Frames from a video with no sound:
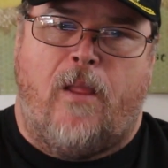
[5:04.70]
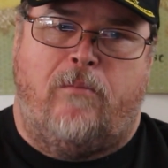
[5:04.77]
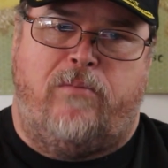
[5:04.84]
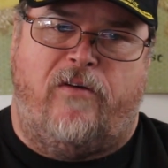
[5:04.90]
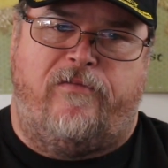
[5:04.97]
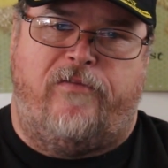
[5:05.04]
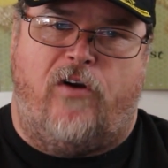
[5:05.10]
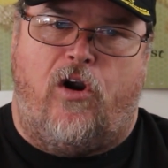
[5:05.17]

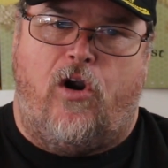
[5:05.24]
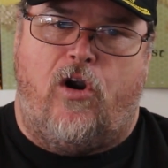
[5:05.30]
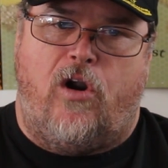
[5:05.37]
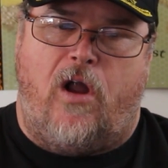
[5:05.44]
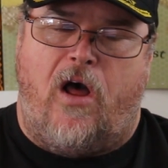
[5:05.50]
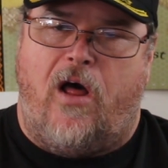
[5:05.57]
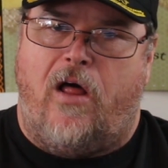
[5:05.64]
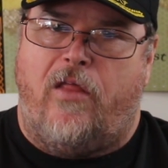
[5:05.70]
prefer
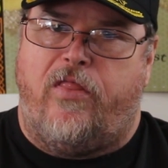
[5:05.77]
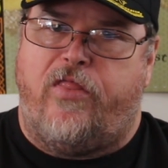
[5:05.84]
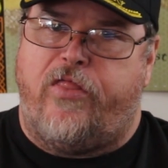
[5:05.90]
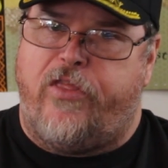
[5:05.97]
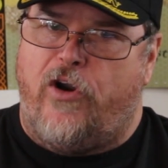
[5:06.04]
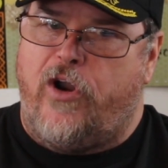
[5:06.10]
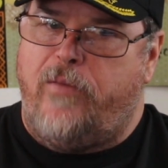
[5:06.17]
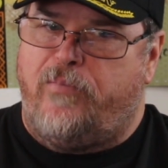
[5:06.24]
a
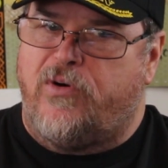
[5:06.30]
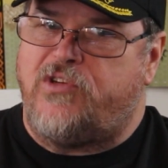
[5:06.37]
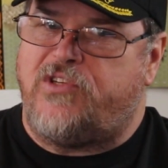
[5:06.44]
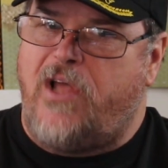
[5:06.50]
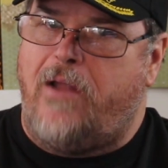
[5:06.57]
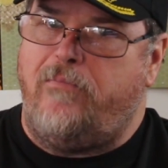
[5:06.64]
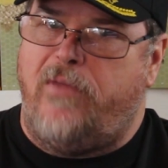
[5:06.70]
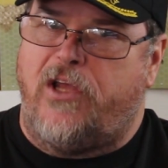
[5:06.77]

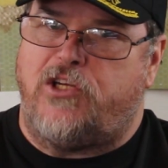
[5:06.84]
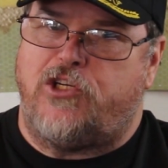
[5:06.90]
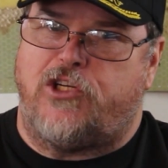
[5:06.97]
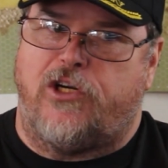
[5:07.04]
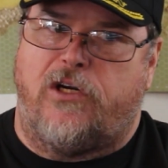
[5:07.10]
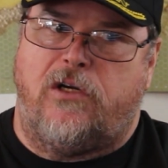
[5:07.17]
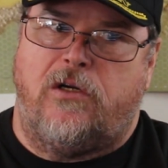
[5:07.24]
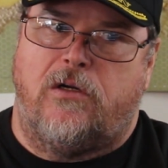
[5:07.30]
30%
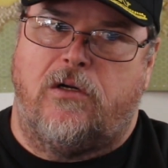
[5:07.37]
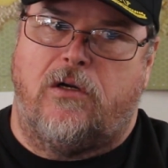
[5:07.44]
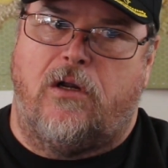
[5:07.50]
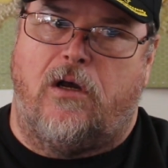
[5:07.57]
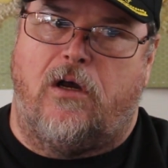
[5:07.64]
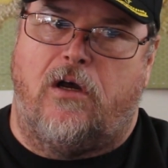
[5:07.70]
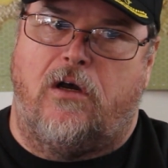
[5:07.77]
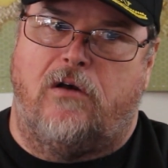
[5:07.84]
mixture
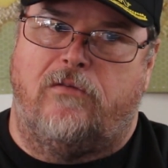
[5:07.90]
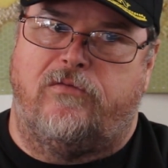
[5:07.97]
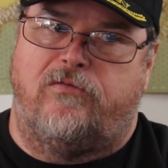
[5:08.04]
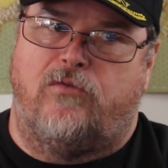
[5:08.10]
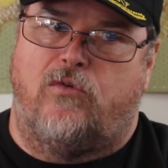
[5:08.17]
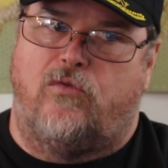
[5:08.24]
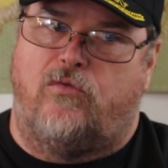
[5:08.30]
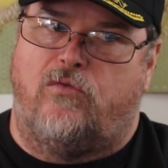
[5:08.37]
of
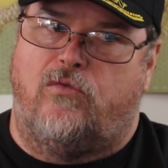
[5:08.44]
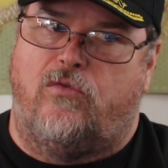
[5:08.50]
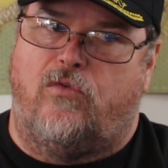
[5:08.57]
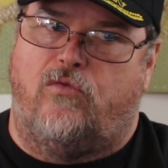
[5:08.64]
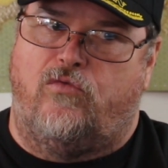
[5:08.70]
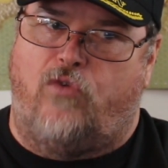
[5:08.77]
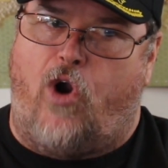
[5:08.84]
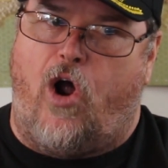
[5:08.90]

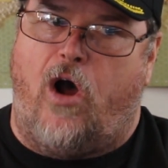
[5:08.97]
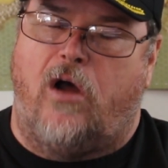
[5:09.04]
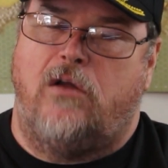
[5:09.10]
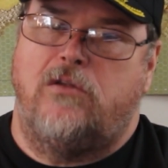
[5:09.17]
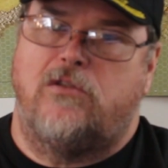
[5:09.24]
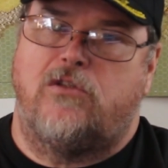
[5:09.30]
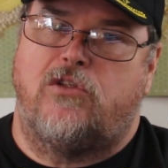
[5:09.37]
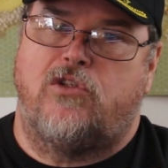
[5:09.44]
raw,
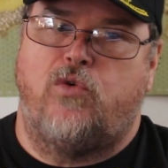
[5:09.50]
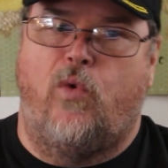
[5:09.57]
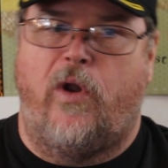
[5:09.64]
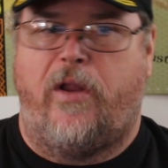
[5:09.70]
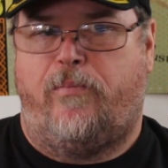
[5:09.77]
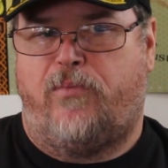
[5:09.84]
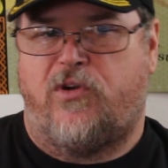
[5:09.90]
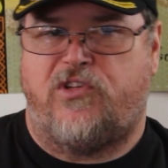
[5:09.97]

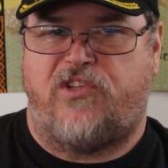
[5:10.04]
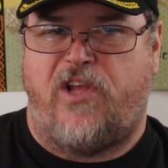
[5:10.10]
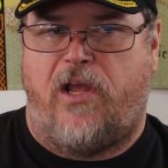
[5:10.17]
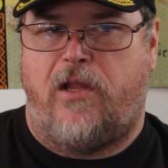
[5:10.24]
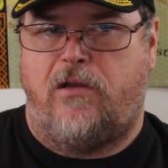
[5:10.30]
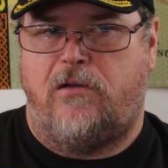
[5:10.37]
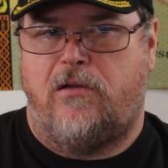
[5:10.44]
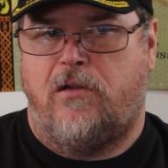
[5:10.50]

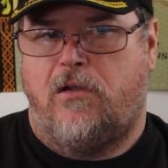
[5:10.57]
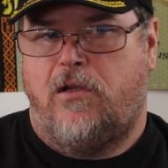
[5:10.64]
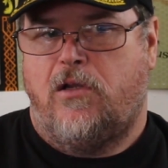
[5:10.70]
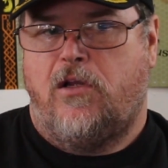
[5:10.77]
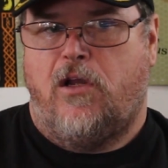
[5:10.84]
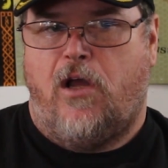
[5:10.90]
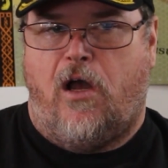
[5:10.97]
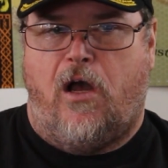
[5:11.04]
20%
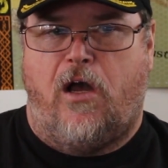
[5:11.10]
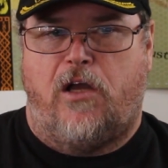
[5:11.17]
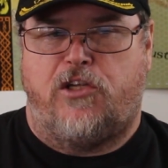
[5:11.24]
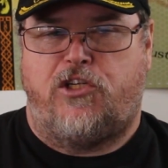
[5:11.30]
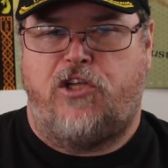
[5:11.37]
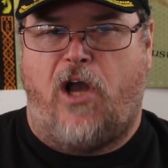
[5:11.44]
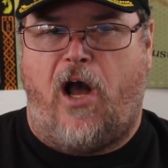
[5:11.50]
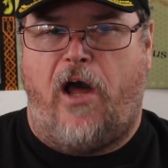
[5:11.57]

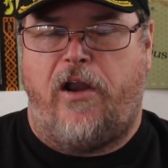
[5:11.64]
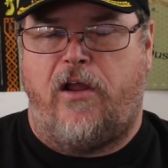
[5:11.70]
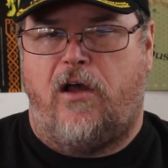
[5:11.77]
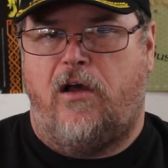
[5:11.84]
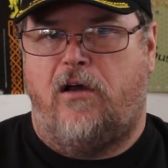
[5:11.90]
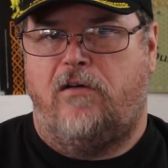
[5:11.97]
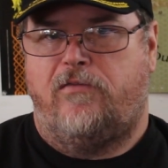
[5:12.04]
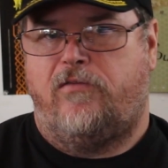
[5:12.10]
shot
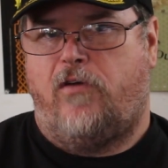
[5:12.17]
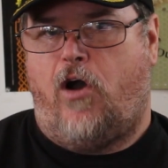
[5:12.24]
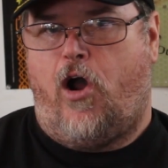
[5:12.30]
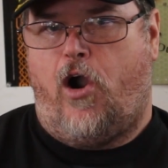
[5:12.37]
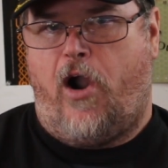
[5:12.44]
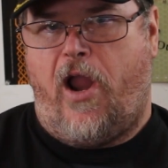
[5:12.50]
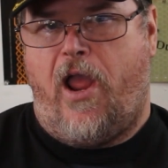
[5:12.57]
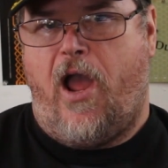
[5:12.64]
of
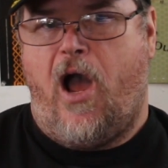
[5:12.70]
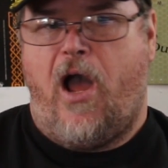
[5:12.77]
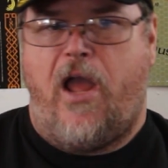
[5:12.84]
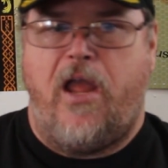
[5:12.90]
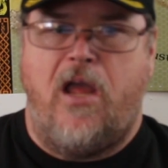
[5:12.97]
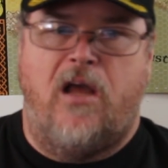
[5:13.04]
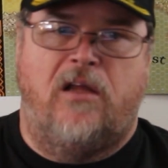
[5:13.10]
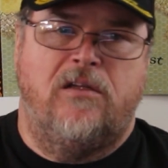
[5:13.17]

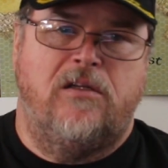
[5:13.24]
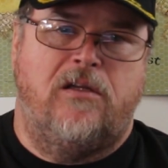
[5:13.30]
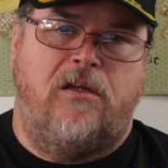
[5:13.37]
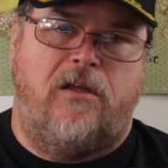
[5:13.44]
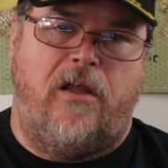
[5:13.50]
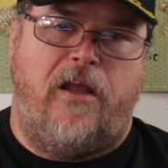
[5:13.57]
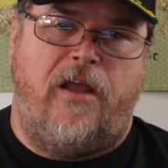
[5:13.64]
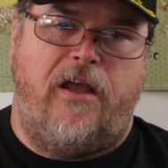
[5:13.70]
RAI,
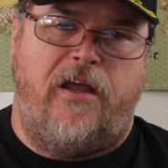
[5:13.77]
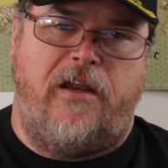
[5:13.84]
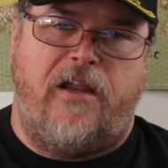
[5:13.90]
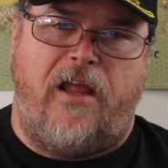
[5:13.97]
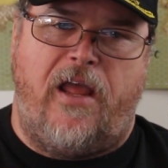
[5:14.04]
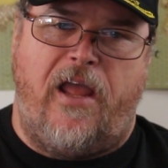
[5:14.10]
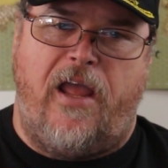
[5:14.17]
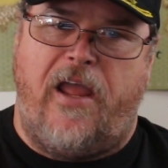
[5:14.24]

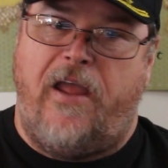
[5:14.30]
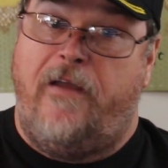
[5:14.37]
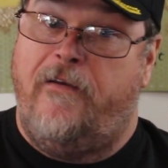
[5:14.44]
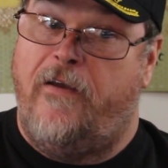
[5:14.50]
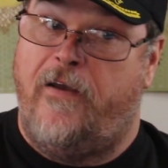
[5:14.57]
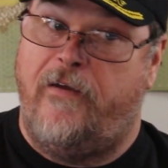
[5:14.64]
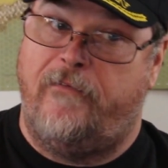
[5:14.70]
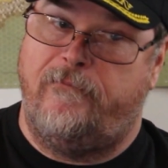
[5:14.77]
and a
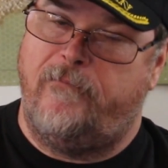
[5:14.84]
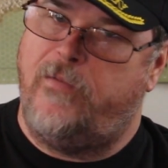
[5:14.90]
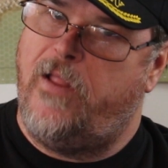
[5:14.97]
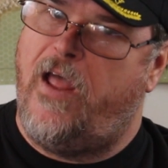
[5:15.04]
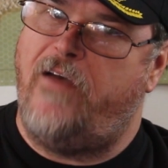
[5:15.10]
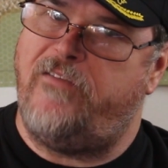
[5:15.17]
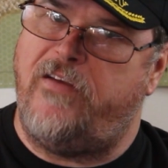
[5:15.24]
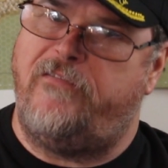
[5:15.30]

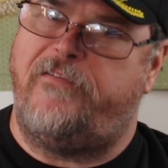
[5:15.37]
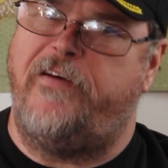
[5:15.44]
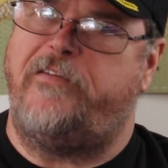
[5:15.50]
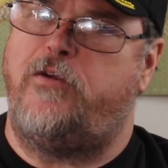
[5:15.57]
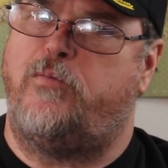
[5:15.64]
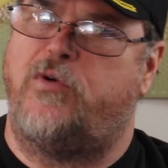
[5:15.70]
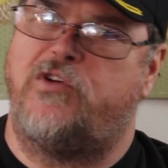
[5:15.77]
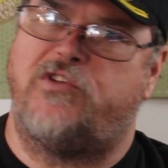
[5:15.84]
heavy
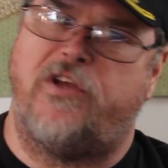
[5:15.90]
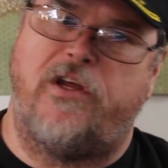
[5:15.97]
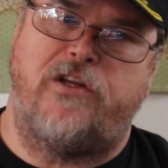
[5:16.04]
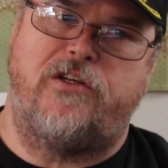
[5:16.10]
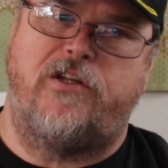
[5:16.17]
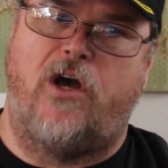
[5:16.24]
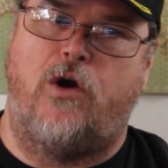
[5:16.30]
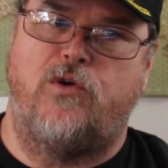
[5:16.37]

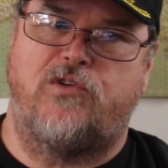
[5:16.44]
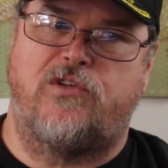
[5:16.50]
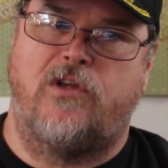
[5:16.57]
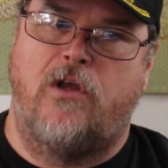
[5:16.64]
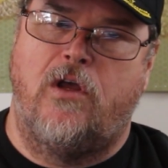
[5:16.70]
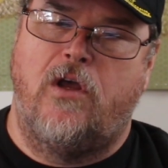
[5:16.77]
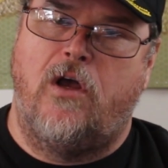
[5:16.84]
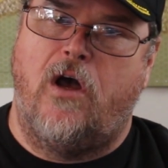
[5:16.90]
50% dose
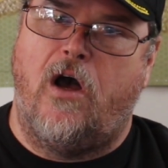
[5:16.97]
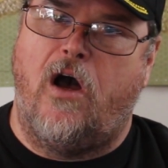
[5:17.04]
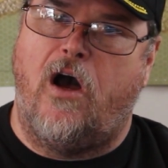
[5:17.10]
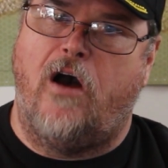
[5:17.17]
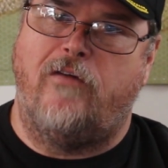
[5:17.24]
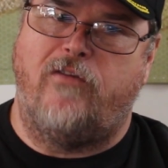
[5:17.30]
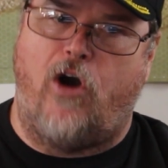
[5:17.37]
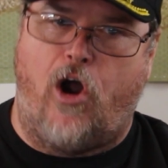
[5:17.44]

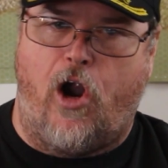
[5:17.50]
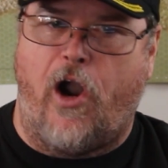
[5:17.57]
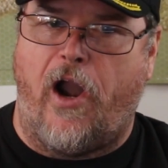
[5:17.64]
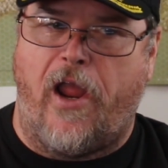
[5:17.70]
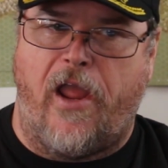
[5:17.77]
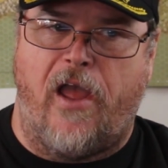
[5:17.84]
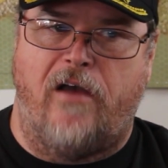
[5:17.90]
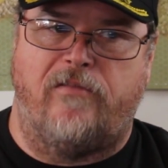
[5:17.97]
of
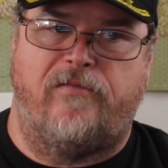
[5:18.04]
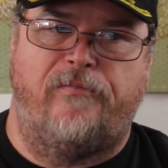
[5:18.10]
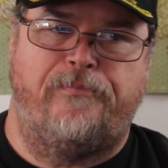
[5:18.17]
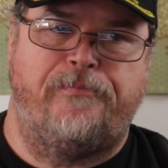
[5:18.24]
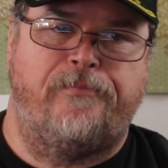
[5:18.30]
RAF.